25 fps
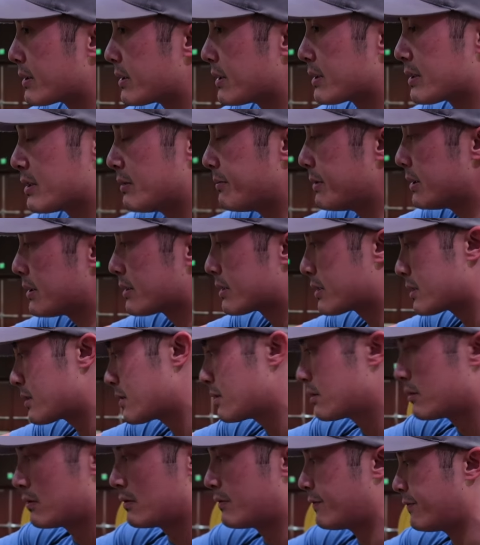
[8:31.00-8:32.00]
system
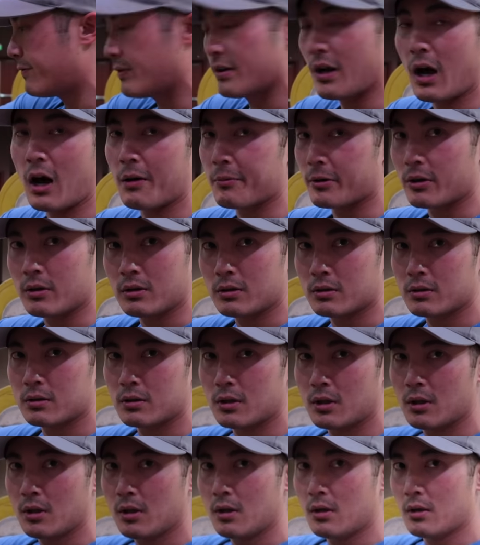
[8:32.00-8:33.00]
is
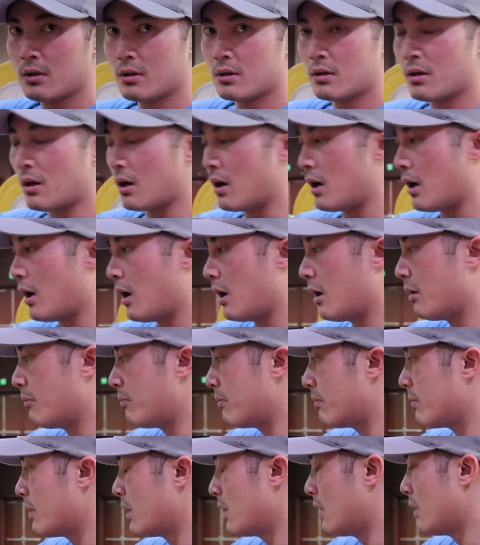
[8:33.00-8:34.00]

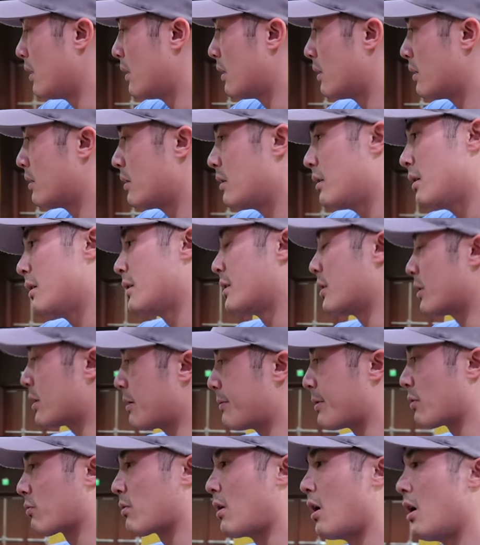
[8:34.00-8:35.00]
phenomenal. And don't
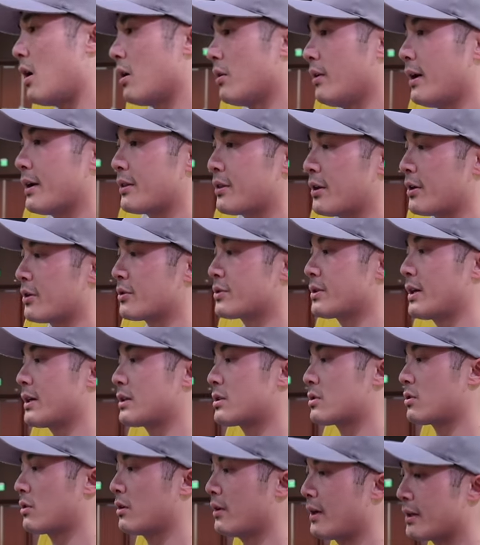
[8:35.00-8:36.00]
get me wrong, like, there's, like,
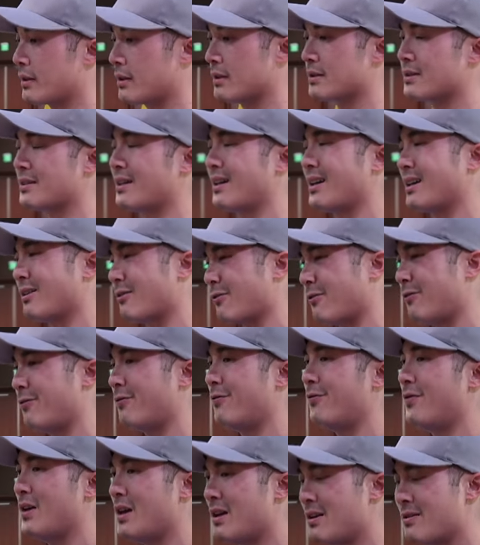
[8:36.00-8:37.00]
sort of, like, this, like,
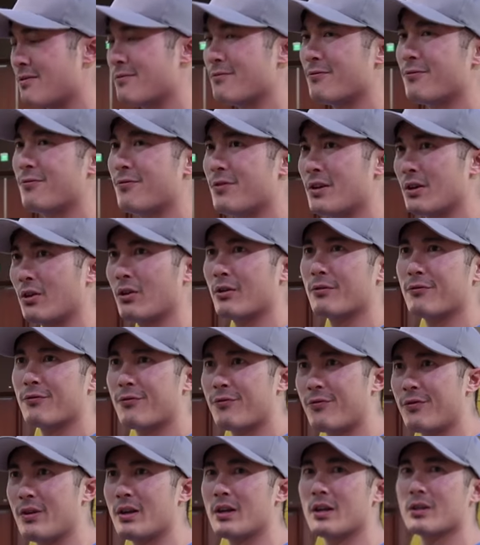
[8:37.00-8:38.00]
fit and feel
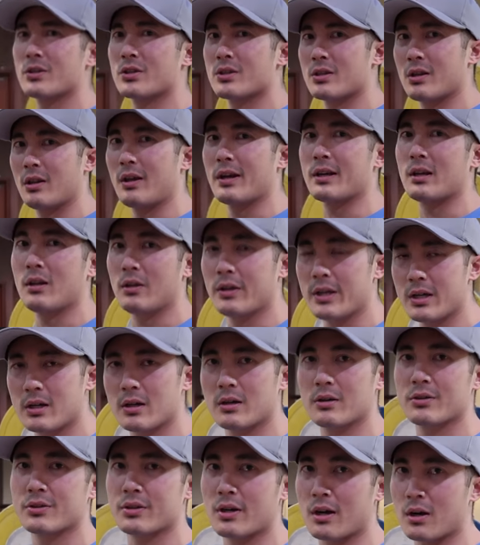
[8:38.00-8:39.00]
and finish to, like,
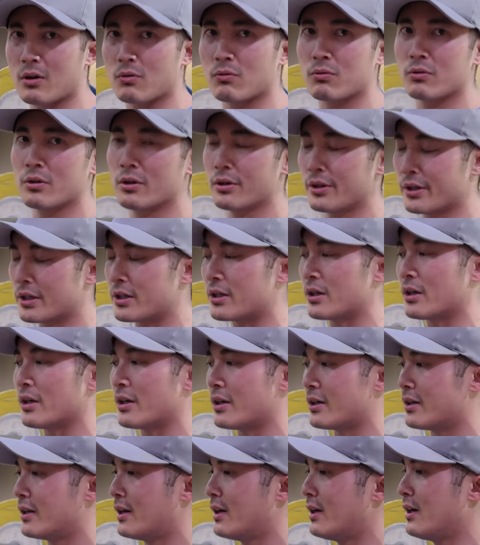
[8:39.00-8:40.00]
Alicos that are really
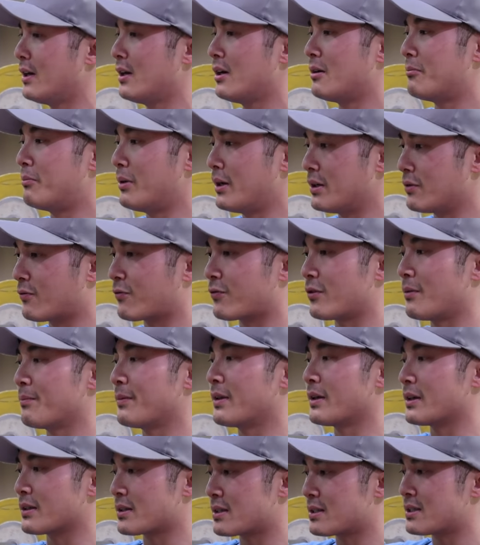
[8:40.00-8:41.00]
good. But
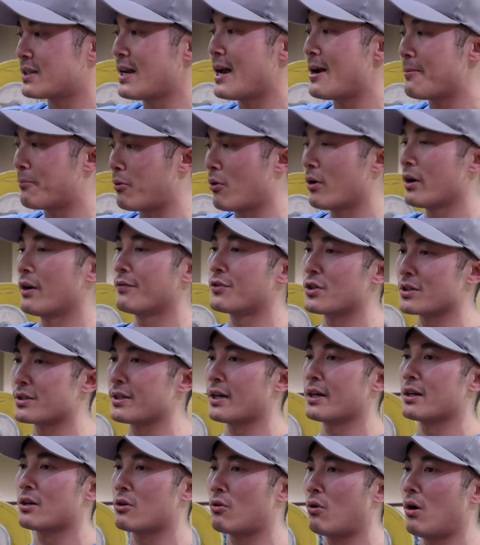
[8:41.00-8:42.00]
just,
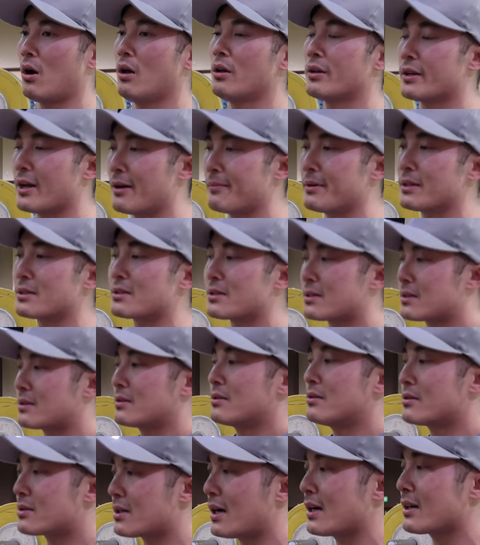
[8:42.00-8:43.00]
like, quality.
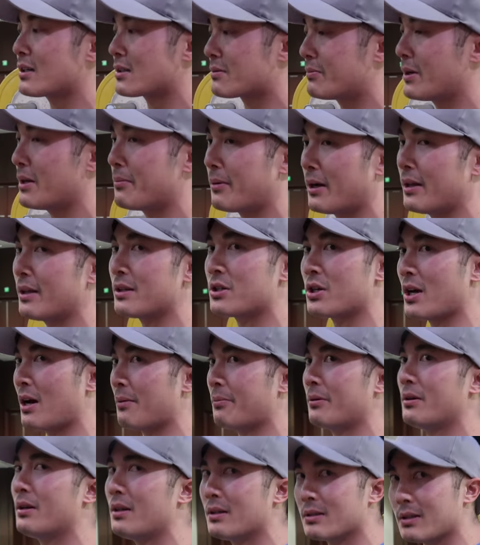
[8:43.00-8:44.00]
USACA's made by the
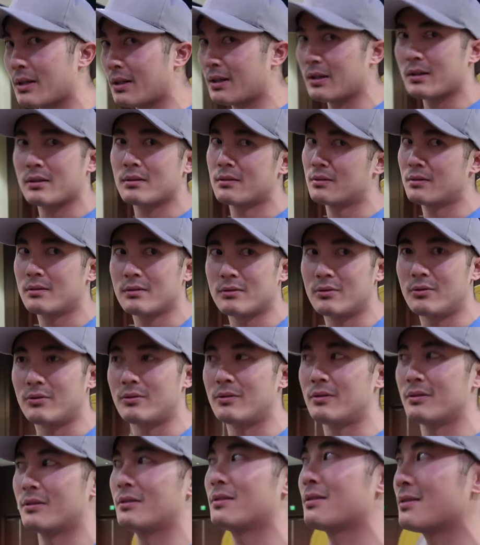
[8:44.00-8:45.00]
Japanese, like,
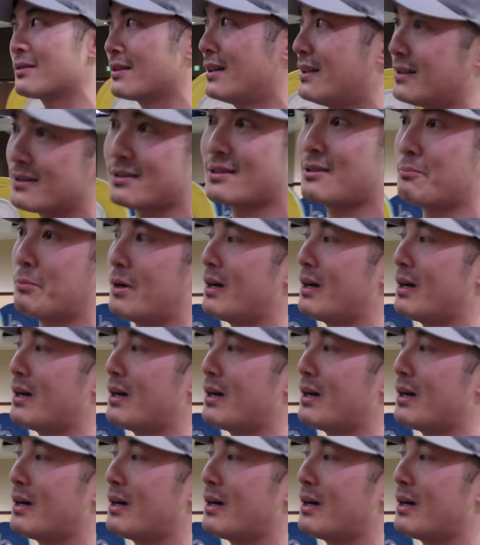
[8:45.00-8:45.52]
it's the